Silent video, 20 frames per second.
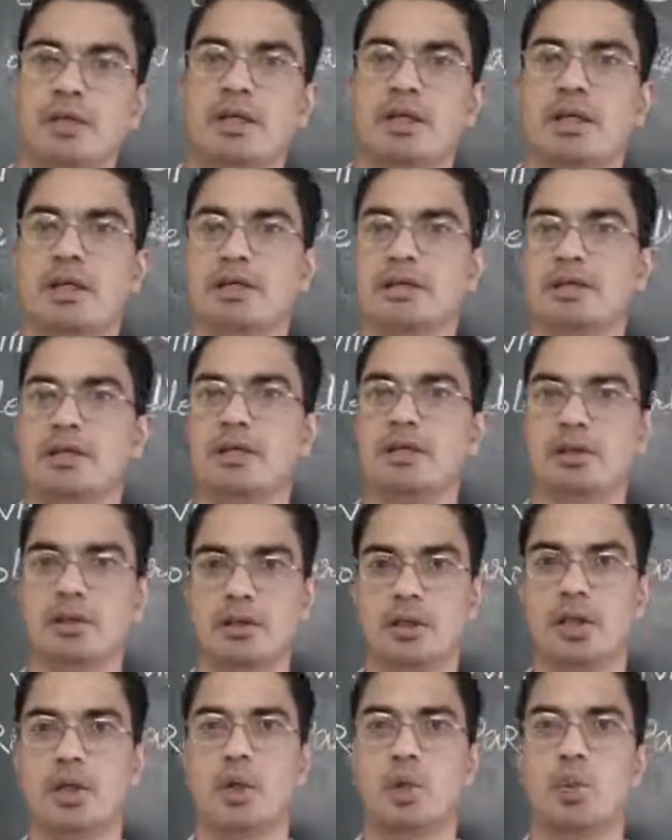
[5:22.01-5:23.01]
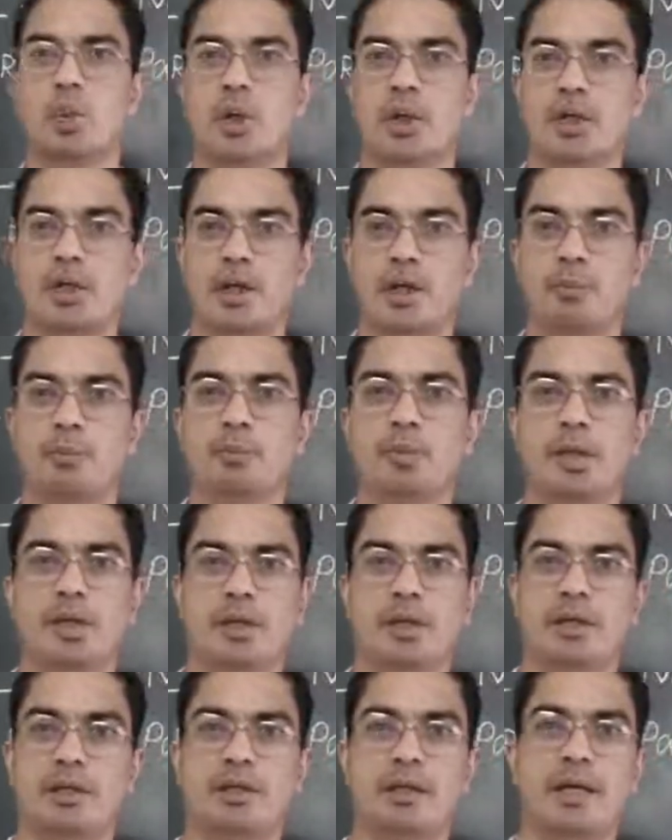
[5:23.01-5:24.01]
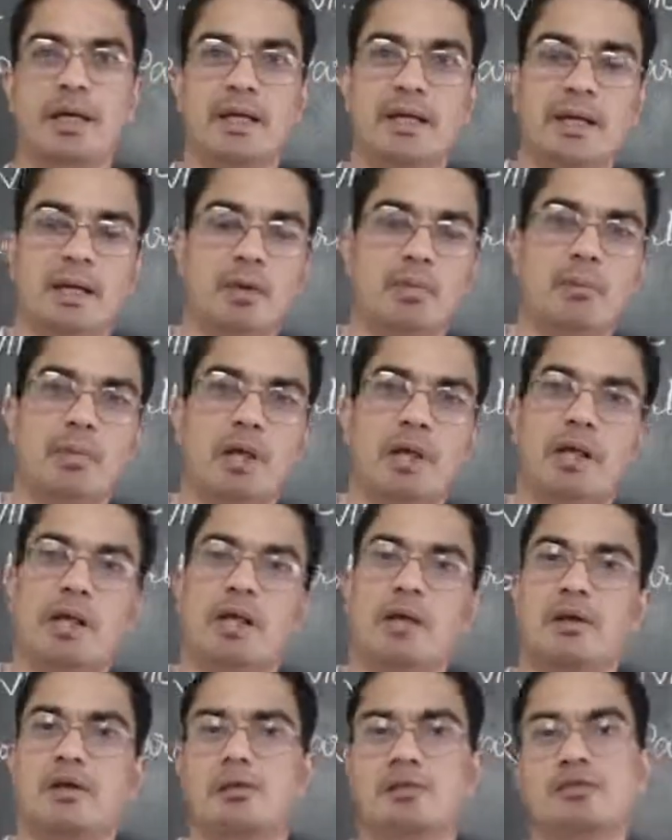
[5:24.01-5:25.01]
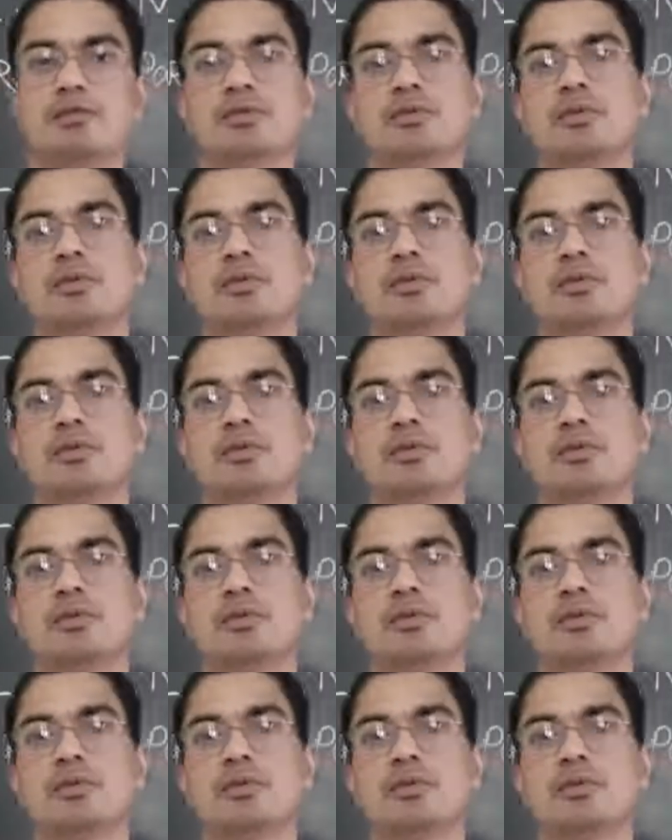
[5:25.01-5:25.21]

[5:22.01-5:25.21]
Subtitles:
electing one MP than MLA.